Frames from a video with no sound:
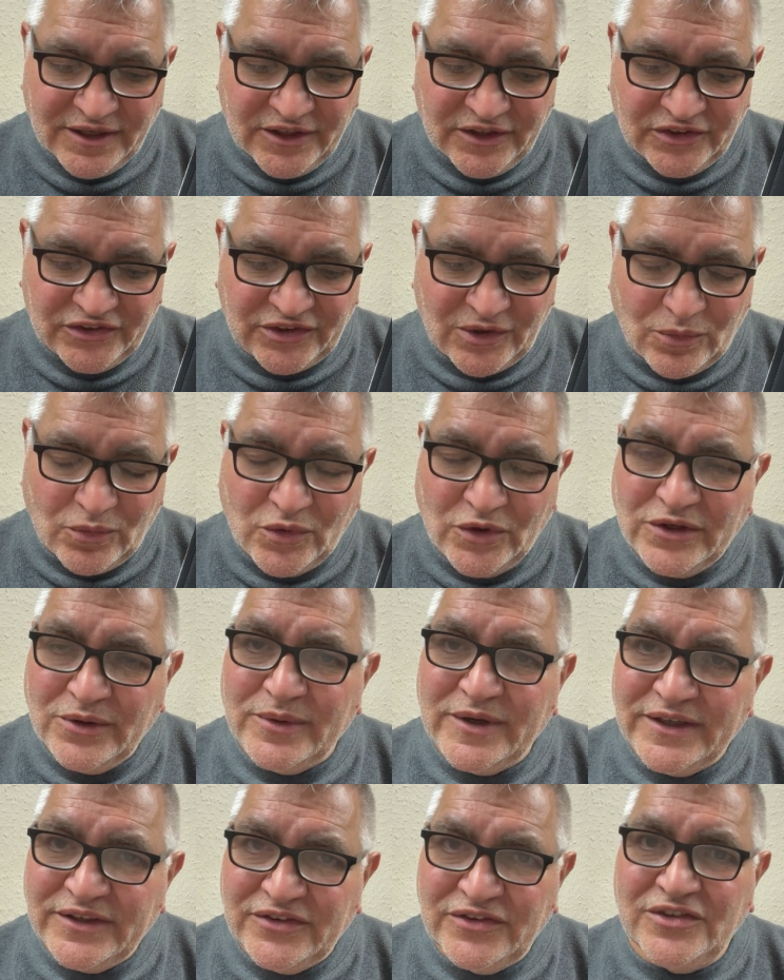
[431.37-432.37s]
So what do
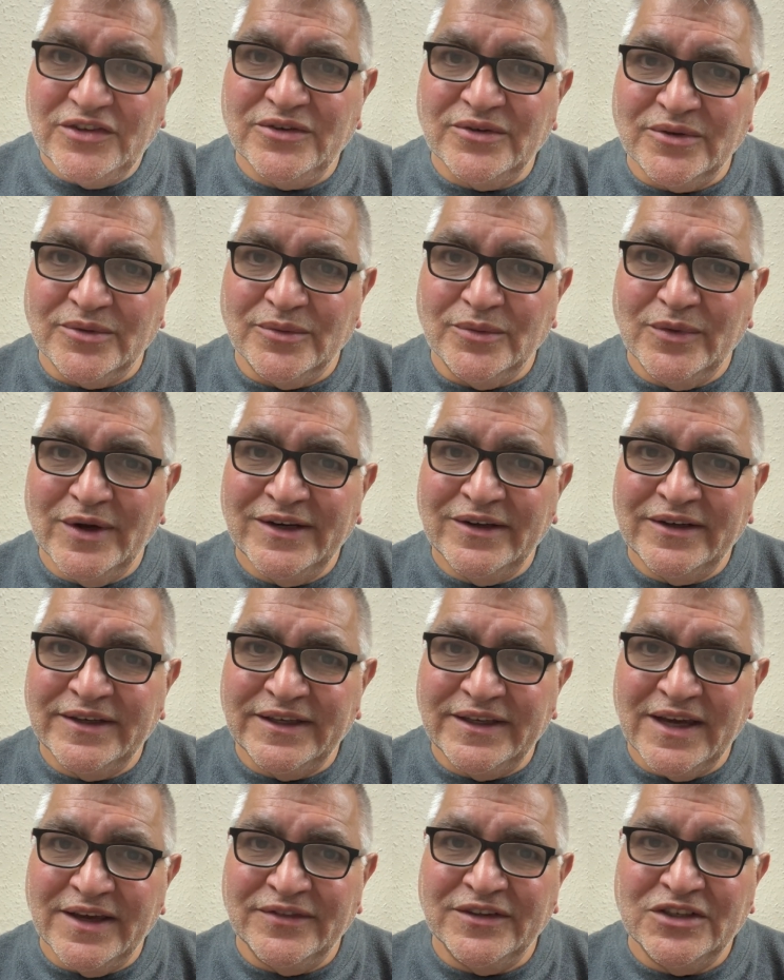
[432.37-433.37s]
I do when I
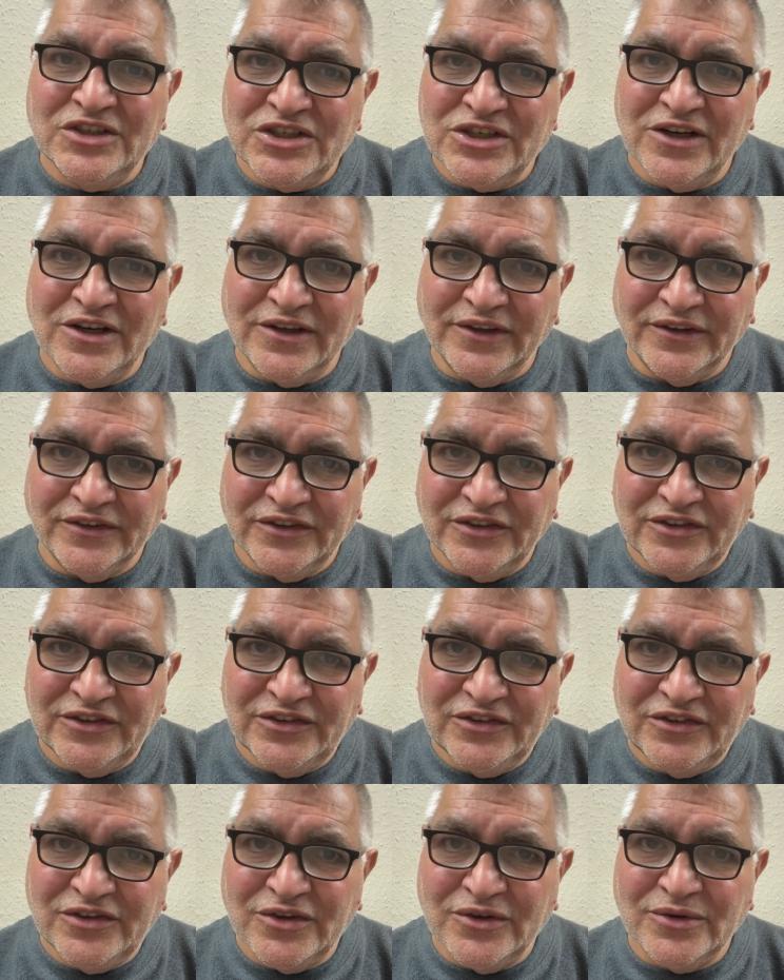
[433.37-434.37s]
get the chance
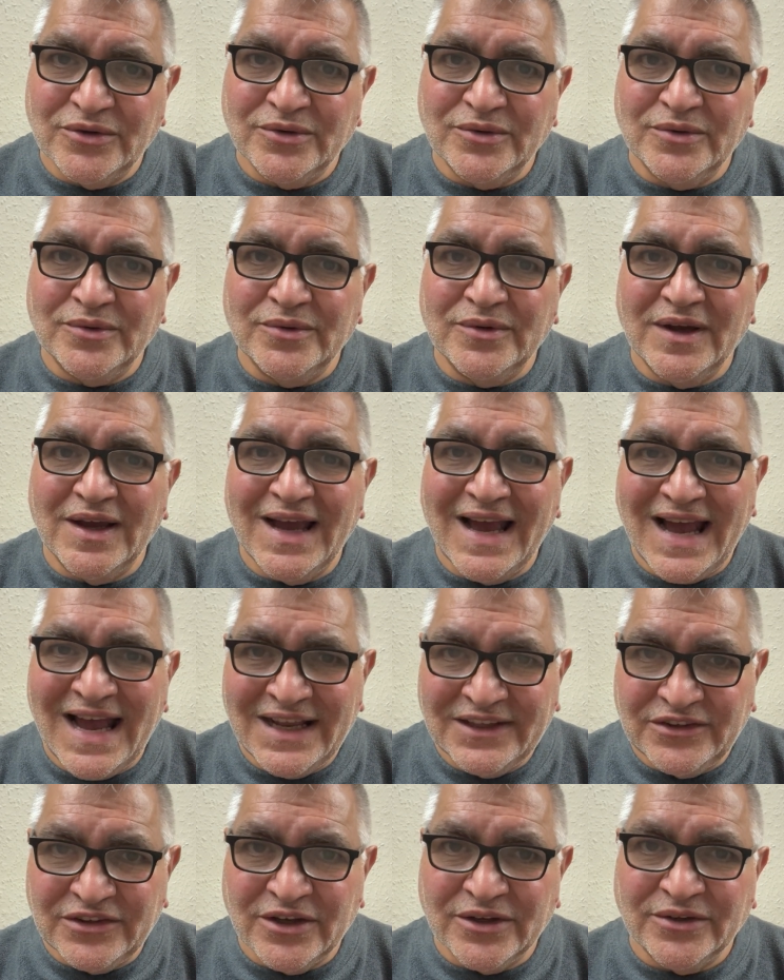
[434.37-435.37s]
to
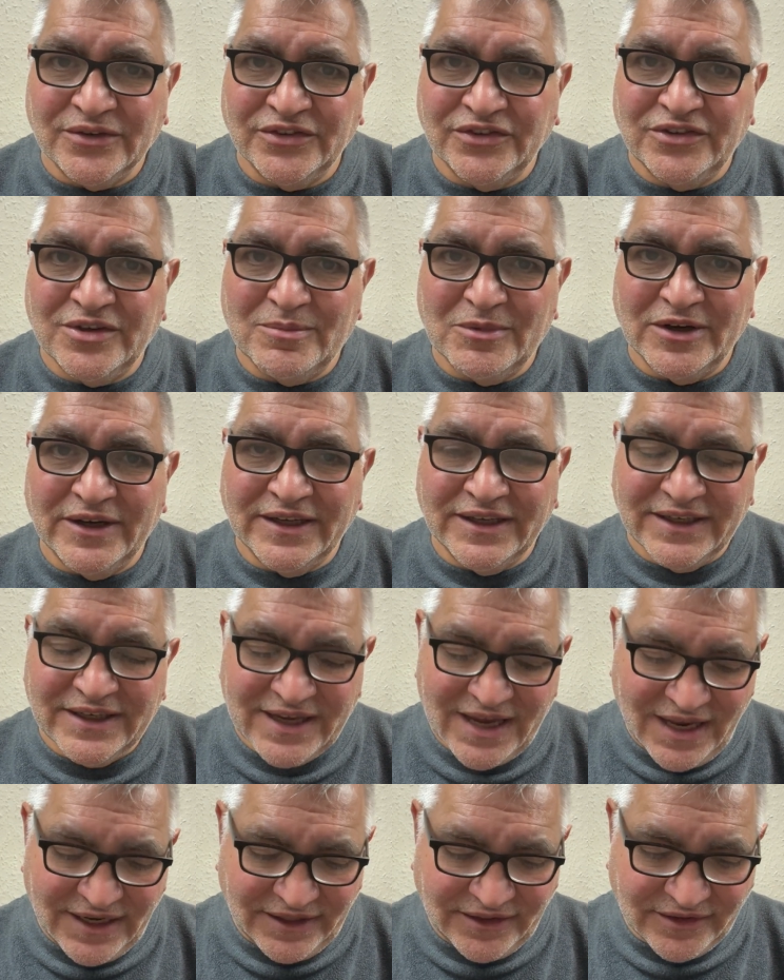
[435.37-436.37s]
add those to my
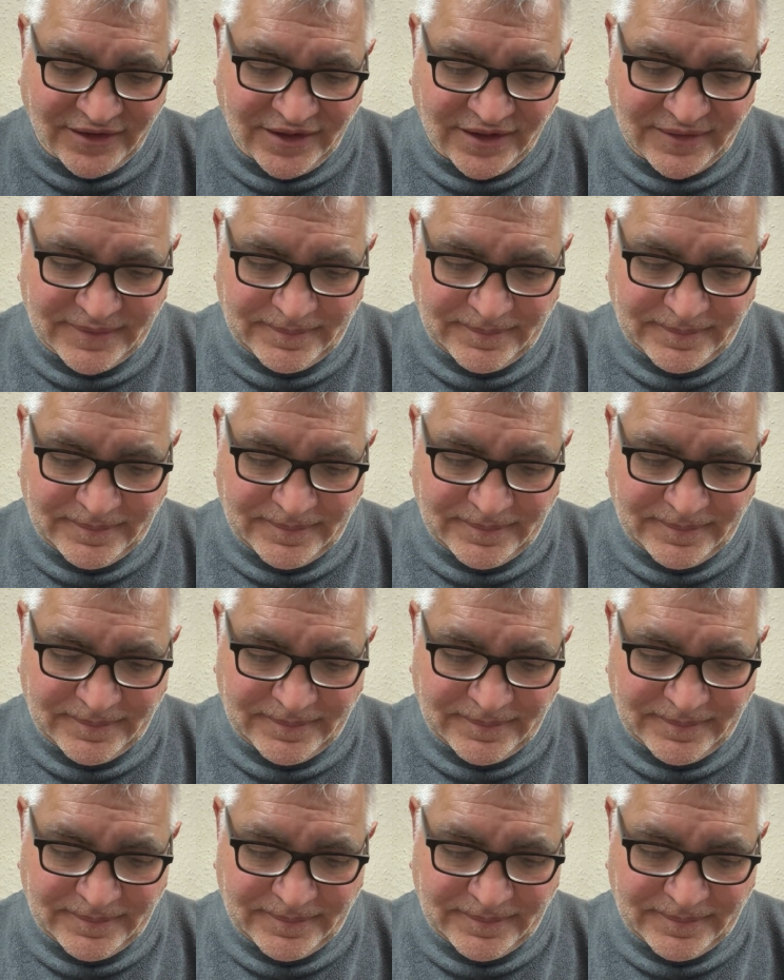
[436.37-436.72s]
calendar?